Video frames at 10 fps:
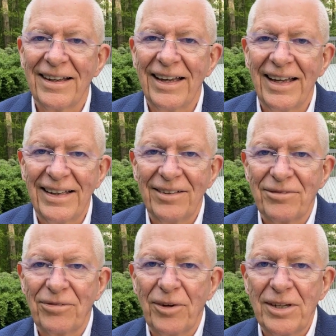and then
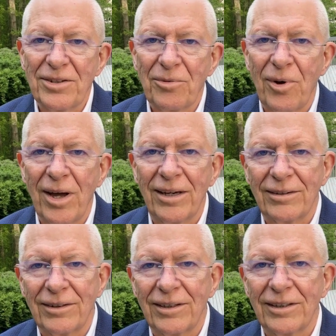freeze the water,
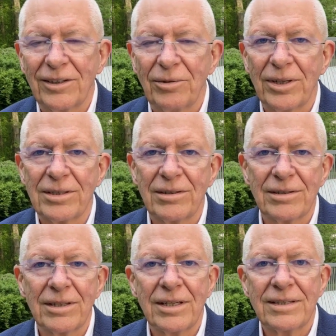look at the
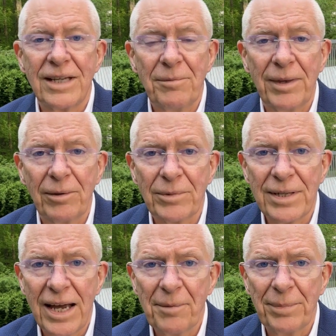crystals. Same thing was
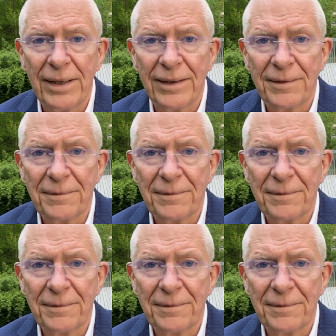happening.